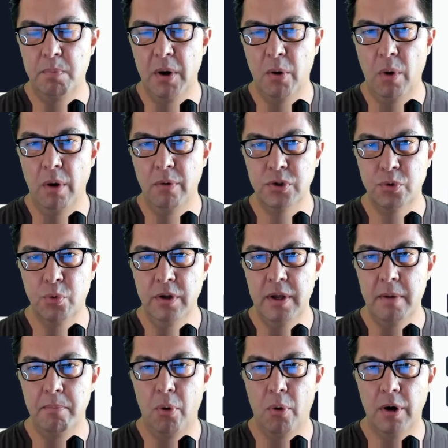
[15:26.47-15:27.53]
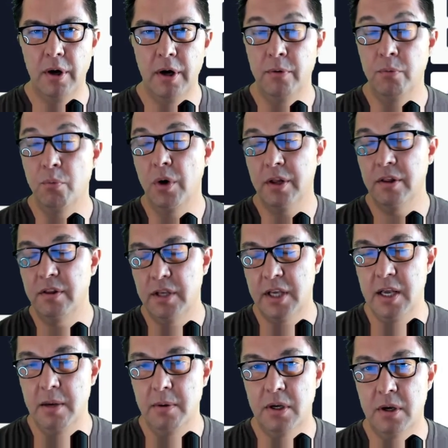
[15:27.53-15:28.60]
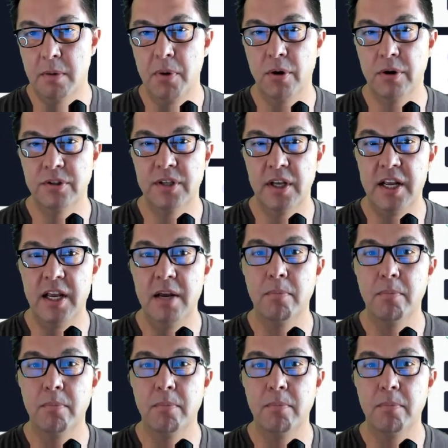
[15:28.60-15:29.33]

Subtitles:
what was really important, and one of the key components that he